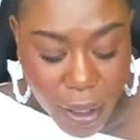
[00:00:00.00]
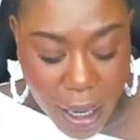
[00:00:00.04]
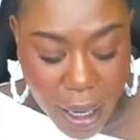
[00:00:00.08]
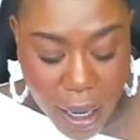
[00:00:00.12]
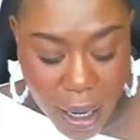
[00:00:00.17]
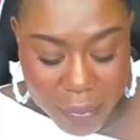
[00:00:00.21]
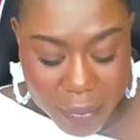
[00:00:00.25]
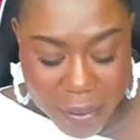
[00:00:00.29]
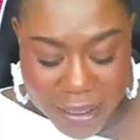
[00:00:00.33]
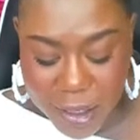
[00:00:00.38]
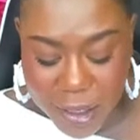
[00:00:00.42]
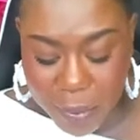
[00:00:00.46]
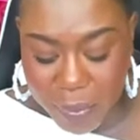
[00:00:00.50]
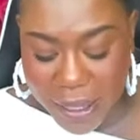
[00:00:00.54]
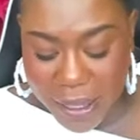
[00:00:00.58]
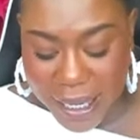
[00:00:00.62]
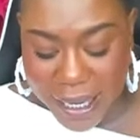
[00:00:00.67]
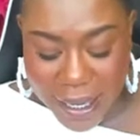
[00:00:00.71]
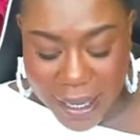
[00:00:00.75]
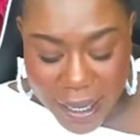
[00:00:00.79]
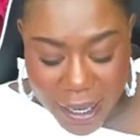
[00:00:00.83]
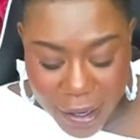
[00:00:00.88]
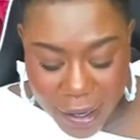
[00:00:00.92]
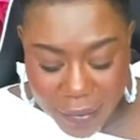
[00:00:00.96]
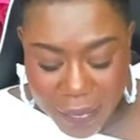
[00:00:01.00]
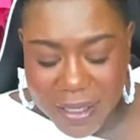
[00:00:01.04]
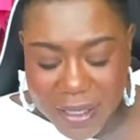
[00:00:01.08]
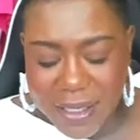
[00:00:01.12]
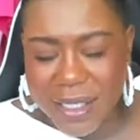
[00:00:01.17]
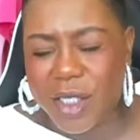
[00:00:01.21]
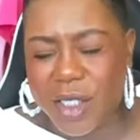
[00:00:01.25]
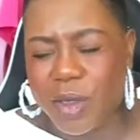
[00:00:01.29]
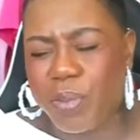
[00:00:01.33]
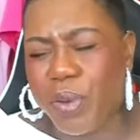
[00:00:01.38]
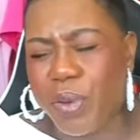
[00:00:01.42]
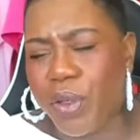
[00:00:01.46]
It's a blank
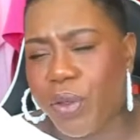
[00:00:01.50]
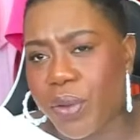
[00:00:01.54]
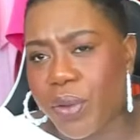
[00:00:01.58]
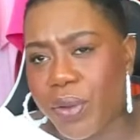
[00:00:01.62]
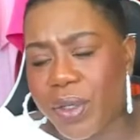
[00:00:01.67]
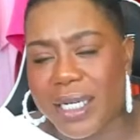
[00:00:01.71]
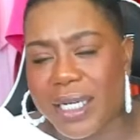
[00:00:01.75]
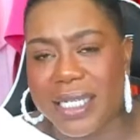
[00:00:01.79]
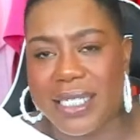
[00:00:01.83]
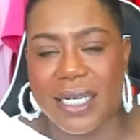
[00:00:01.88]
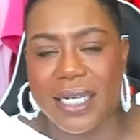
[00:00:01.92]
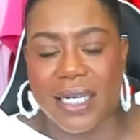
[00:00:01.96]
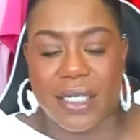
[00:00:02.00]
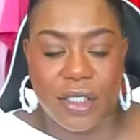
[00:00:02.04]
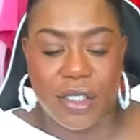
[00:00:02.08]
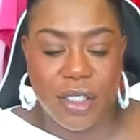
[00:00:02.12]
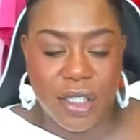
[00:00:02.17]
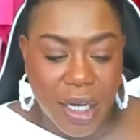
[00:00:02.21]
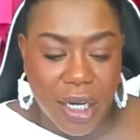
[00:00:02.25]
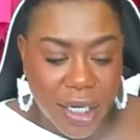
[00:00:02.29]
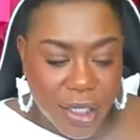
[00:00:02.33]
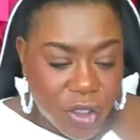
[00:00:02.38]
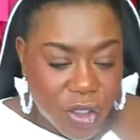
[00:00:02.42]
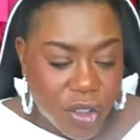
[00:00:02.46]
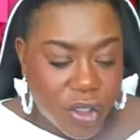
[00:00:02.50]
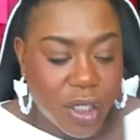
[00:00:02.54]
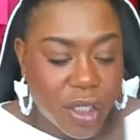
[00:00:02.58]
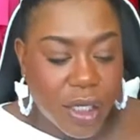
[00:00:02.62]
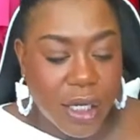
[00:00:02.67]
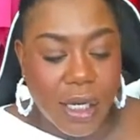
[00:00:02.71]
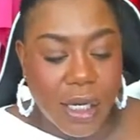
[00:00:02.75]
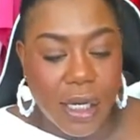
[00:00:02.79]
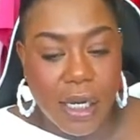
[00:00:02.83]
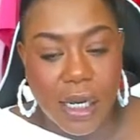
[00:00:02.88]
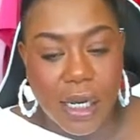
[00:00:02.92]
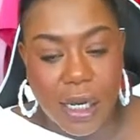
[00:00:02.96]
canvas, it's pure, it's
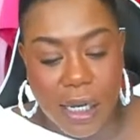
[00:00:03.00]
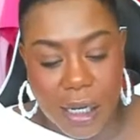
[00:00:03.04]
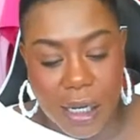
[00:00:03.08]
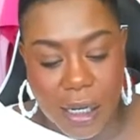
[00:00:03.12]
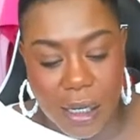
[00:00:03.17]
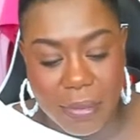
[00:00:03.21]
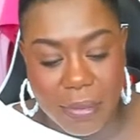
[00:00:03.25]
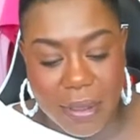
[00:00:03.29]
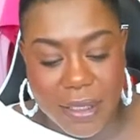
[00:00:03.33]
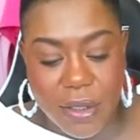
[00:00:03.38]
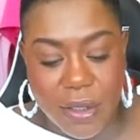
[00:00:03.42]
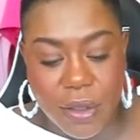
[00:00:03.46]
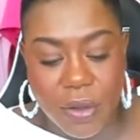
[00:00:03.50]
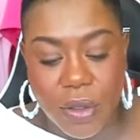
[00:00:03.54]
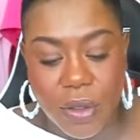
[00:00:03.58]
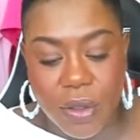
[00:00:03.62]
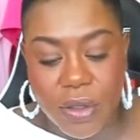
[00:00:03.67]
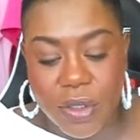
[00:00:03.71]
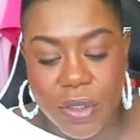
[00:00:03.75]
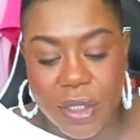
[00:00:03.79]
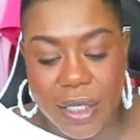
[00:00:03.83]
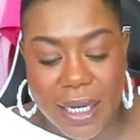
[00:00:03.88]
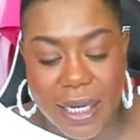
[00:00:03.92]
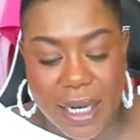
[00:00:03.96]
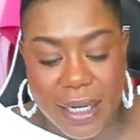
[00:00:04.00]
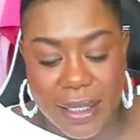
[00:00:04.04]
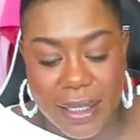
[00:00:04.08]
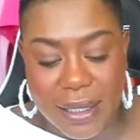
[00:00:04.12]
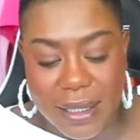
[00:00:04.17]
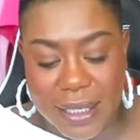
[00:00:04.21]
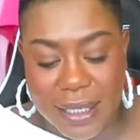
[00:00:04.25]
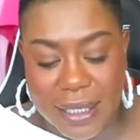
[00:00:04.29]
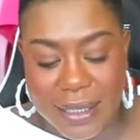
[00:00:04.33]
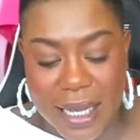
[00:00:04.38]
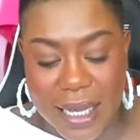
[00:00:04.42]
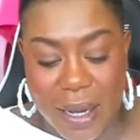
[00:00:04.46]
untouched. And so those are the kind
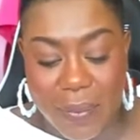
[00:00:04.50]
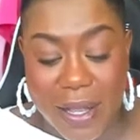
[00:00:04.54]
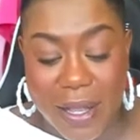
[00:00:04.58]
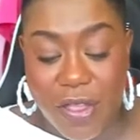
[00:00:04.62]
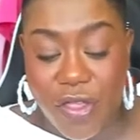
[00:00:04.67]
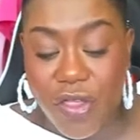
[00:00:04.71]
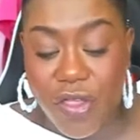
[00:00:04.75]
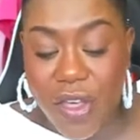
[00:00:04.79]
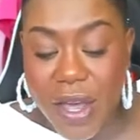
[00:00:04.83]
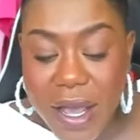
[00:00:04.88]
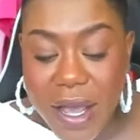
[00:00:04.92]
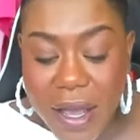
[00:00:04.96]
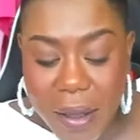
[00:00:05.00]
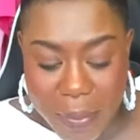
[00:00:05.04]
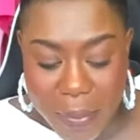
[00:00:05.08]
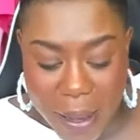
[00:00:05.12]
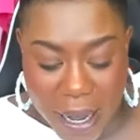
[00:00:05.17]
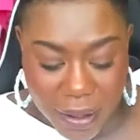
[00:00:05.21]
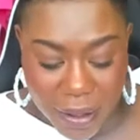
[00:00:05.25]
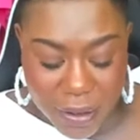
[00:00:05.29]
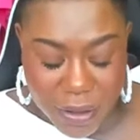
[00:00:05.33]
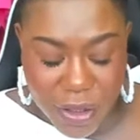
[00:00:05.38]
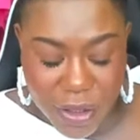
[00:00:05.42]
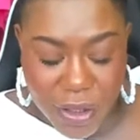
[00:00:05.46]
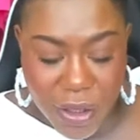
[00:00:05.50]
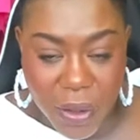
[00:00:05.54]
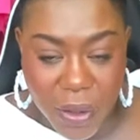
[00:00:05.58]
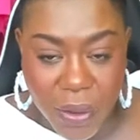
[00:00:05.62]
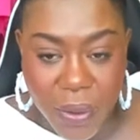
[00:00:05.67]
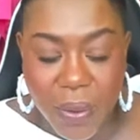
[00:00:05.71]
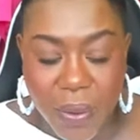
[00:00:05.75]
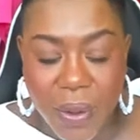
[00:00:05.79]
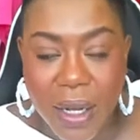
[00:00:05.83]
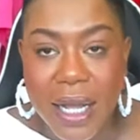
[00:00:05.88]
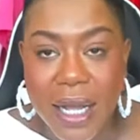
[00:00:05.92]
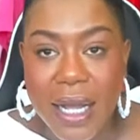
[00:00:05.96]
of things that we think about.
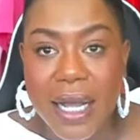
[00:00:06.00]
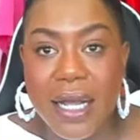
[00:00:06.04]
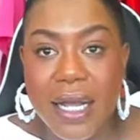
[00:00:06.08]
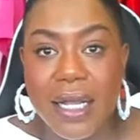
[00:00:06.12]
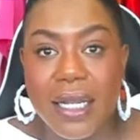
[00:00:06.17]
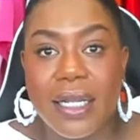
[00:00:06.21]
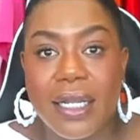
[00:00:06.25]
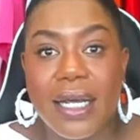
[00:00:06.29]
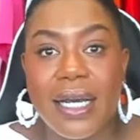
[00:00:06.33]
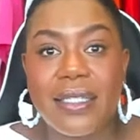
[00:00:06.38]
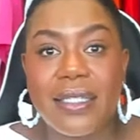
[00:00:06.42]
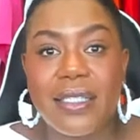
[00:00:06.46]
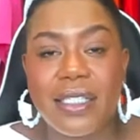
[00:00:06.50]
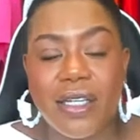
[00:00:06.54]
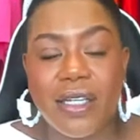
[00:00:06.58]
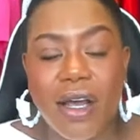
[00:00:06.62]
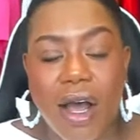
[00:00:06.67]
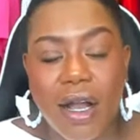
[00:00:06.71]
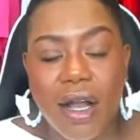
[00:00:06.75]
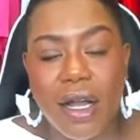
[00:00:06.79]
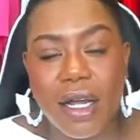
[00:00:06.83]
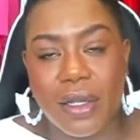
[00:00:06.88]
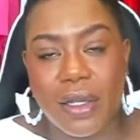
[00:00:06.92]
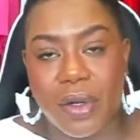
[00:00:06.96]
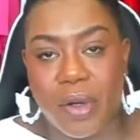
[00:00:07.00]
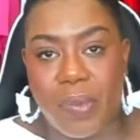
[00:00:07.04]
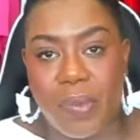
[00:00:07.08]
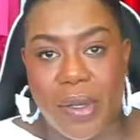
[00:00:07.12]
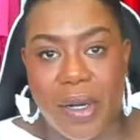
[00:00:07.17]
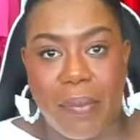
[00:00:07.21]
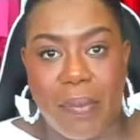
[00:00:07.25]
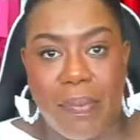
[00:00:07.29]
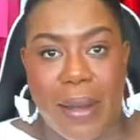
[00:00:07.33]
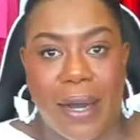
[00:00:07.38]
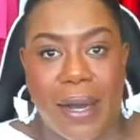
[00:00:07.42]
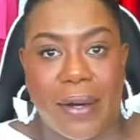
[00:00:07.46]
So let's talk a little
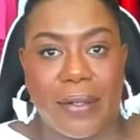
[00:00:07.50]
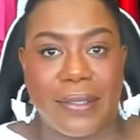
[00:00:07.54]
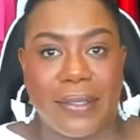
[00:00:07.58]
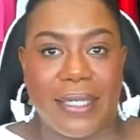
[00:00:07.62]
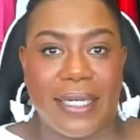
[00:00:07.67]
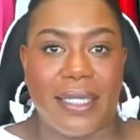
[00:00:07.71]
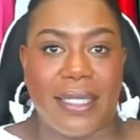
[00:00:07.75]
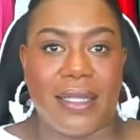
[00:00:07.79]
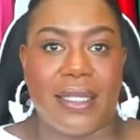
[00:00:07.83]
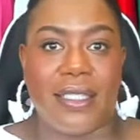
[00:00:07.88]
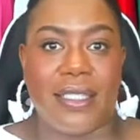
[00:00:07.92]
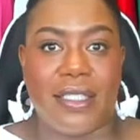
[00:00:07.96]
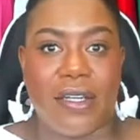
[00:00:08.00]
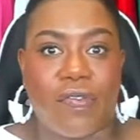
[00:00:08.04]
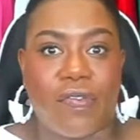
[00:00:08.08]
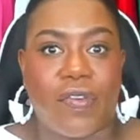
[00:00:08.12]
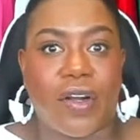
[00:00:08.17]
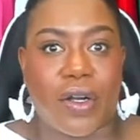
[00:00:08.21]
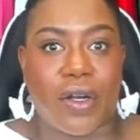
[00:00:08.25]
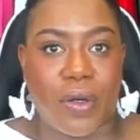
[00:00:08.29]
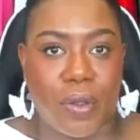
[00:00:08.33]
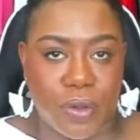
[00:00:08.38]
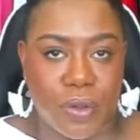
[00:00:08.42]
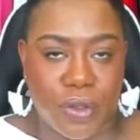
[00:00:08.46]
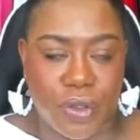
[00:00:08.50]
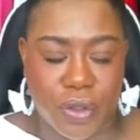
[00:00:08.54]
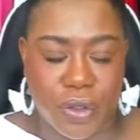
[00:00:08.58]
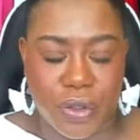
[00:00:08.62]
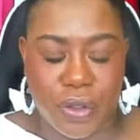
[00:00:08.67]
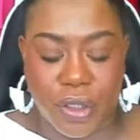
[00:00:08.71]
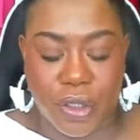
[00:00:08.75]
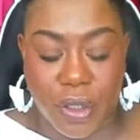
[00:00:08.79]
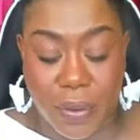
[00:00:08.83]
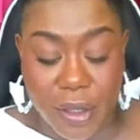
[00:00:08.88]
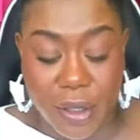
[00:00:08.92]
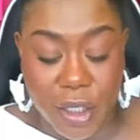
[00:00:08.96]
bit about the different
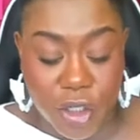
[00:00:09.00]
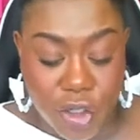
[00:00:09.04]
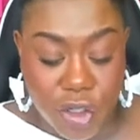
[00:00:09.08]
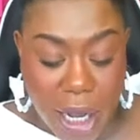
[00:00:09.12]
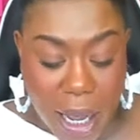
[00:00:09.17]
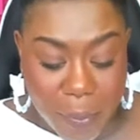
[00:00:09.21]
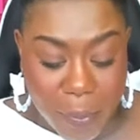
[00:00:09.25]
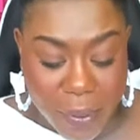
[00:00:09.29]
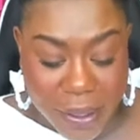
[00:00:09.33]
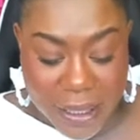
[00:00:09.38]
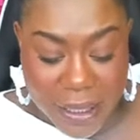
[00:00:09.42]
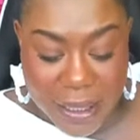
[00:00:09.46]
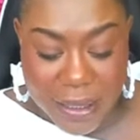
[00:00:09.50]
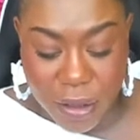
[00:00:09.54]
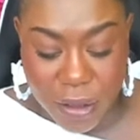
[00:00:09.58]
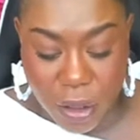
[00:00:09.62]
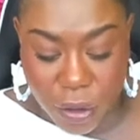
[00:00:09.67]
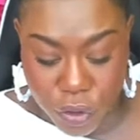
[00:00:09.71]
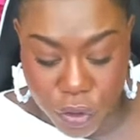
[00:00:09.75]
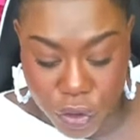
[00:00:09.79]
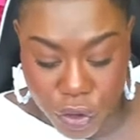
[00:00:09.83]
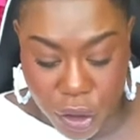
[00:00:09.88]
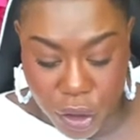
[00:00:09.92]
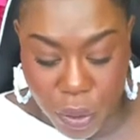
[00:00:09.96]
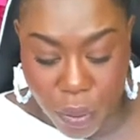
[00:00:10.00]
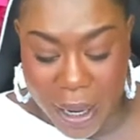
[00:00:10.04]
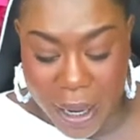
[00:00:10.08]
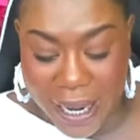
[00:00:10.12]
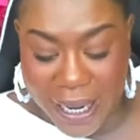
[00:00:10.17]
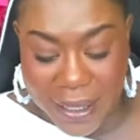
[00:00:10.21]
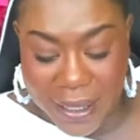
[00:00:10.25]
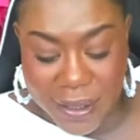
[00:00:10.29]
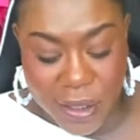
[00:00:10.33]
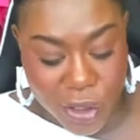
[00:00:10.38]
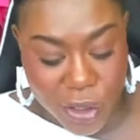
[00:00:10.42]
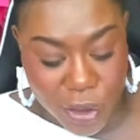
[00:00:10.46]
cultures. So in the Japanese culture,
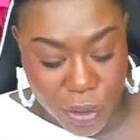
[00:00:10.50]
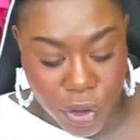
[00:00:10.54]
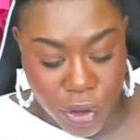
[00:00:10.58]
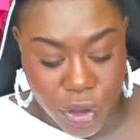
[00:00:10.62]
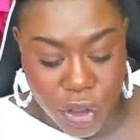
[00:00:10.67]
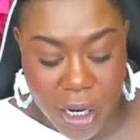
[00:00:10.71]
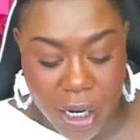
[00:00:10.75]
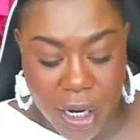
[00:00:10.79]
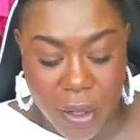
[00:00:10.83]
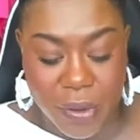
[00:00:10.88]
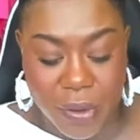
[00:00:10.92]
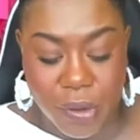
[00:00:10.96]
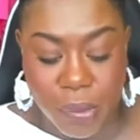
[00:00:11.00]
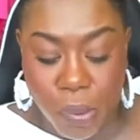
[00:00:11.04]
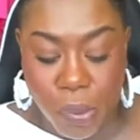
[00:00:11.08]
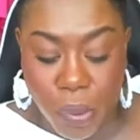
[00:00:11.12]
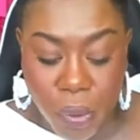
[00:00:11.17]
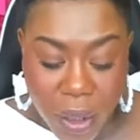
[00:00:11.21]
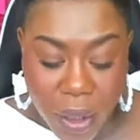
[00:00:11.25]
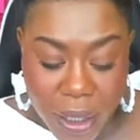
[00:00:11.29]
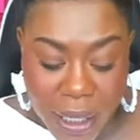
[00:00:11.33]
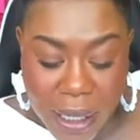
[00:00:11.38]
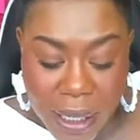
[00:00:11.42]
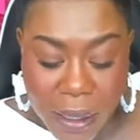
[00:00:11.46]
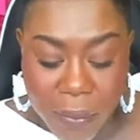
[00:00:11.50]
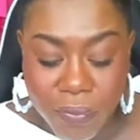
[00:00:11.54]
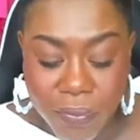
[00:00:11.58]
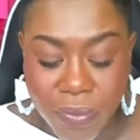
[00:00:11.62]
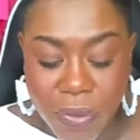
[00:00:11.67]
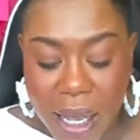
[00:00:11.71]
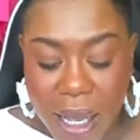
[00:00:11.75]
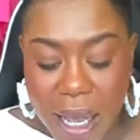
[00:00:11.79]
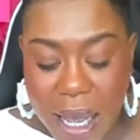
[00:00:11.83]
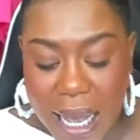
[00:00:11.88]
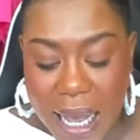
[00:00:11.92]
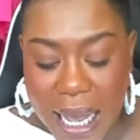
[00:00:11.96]
white is associated with mourning
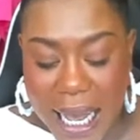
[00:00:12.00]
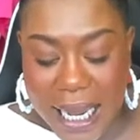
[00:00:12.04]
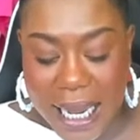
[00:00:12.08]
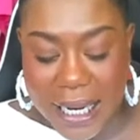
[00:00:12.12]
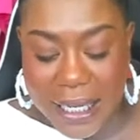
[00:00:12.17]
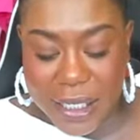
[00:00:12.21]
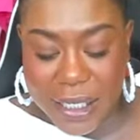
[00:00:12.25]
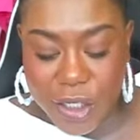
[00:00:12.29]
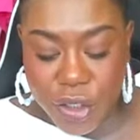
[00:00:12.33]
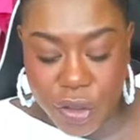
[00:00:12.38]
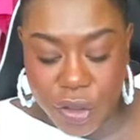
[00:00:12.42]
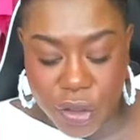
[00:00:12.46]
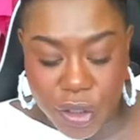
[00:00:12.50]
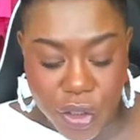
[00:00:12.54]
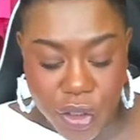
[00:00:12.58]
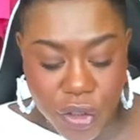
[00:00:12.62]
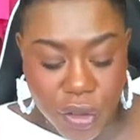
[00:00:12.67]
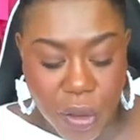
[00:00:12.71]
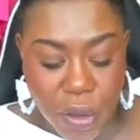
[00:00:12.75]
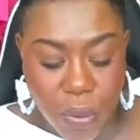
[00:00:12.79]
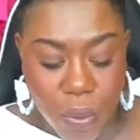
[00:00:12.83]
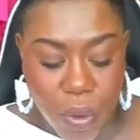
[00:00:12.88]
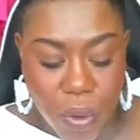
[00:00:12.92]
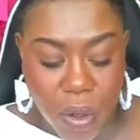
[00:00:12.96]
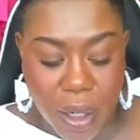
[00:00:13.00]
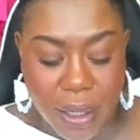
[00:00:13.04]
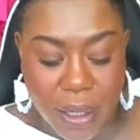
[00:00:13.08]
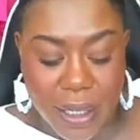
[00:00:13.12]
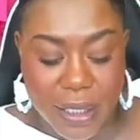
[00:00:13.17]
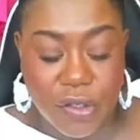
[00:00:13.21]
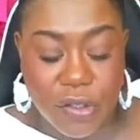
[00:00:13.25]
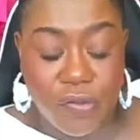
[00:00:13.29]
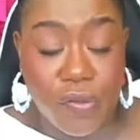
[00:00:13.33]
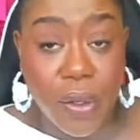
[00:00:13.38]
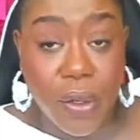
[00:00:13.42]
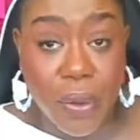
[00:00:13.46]
and is traditionally worn
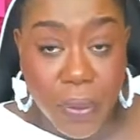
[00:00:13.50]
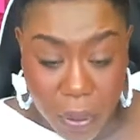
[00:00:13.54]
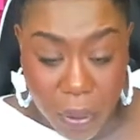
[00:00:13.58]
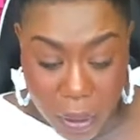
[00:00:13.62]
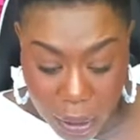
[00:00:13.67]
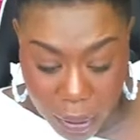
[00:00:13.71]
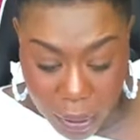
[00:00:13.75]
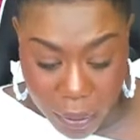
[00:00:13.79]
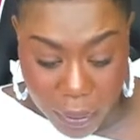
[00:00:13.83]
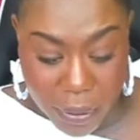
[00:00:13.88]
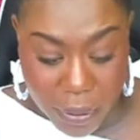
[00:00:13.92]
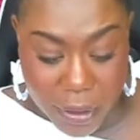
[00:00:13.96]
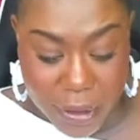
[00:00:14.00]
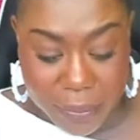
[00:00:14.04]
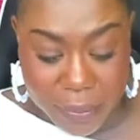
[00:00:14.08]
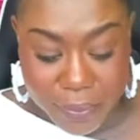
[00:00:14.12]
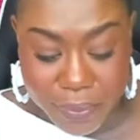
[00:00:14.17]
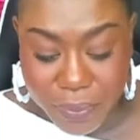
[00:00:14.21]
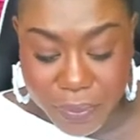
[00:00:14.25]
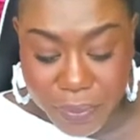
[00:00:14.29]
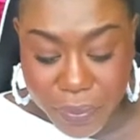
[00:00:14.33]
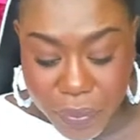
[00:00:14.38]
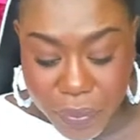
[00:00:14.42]
as funeral clothes.